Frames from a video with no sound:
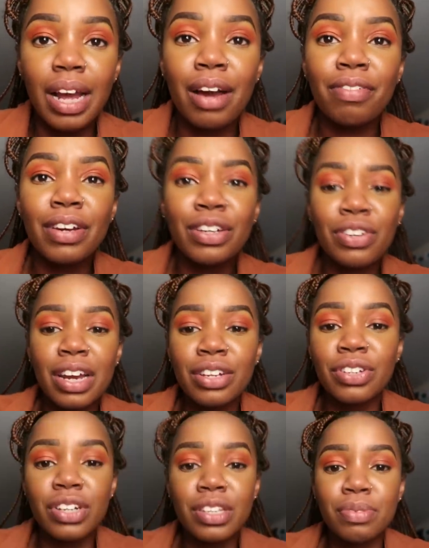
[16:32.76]
I've
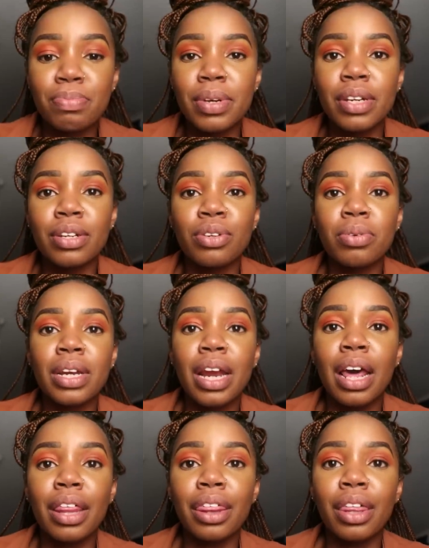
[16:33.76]
literally just been doing
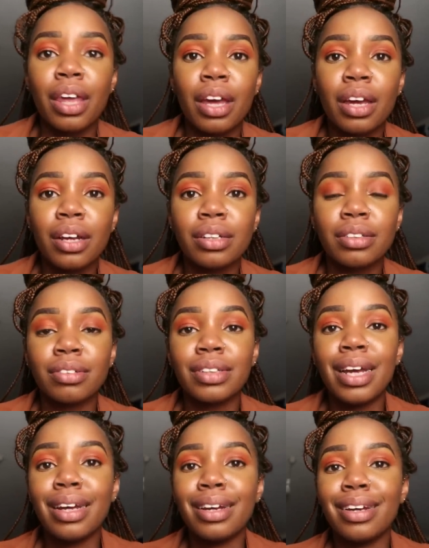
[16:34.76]
nothing.
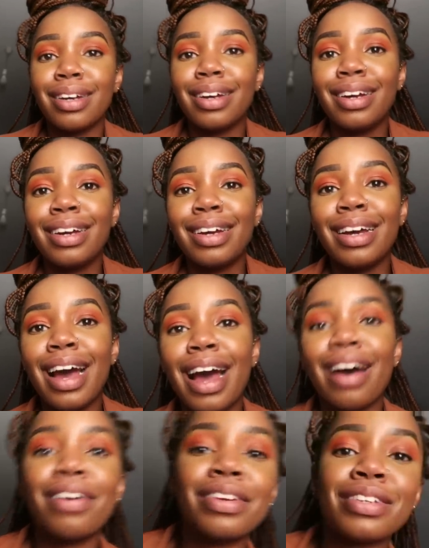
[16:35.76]

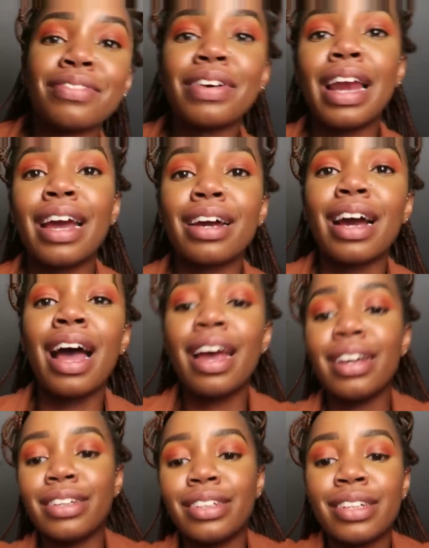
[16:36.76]
I'm not even like,
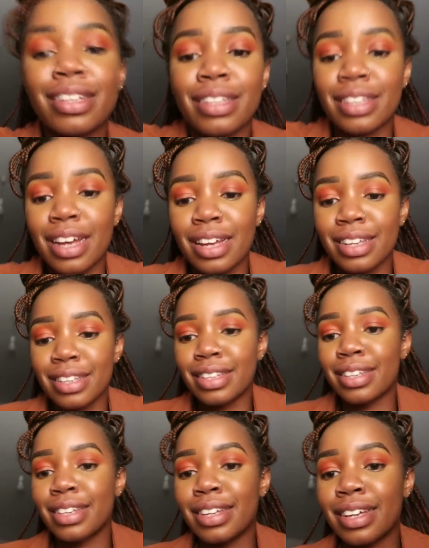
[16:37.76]
ay,
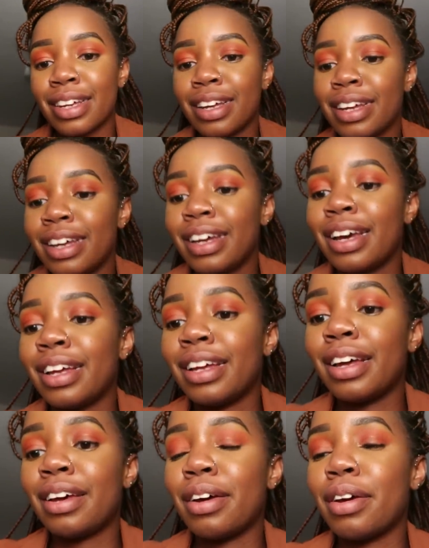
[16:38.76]
Jesus.
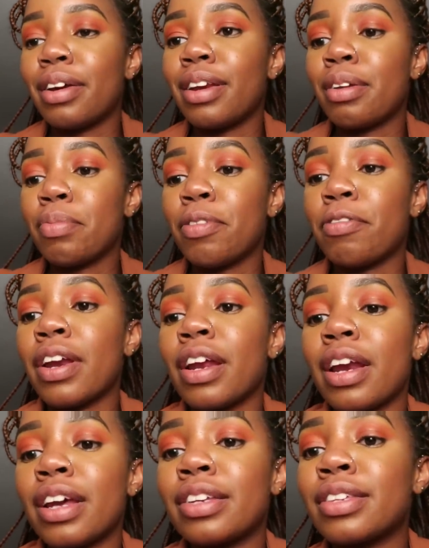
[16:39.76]
Let me find
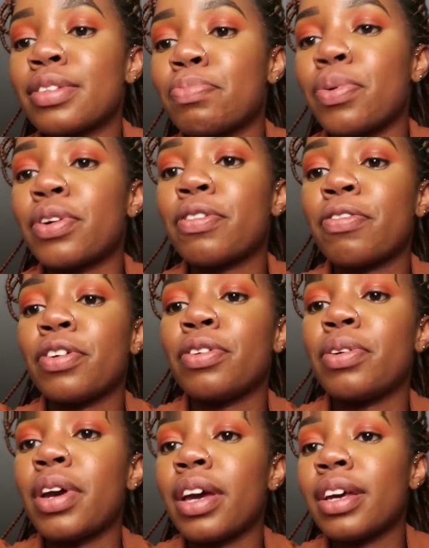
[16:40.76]
a nice spot for
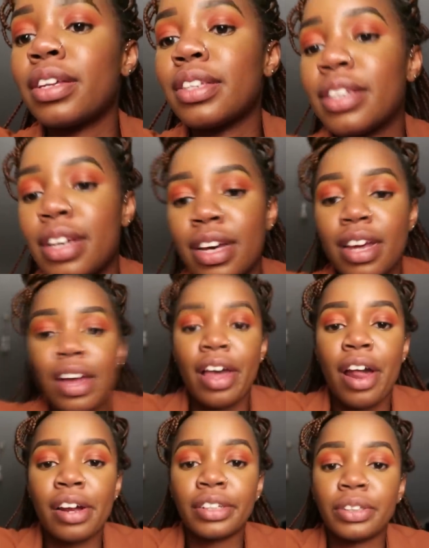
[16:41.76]
you guys
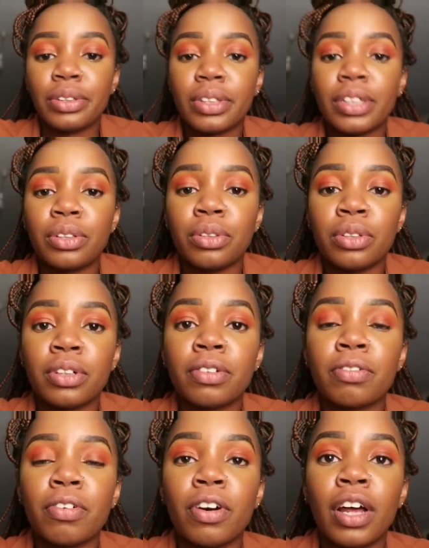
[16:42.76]
so that you don't
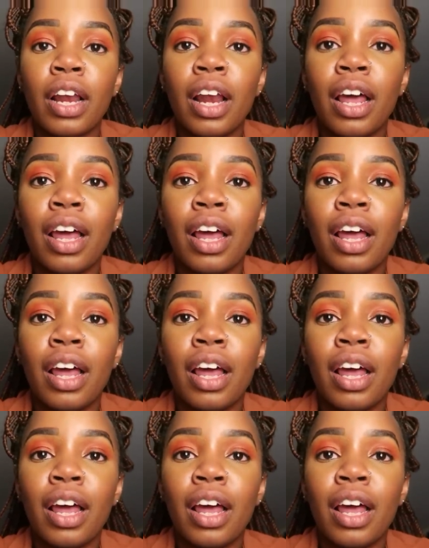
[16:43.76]
fall.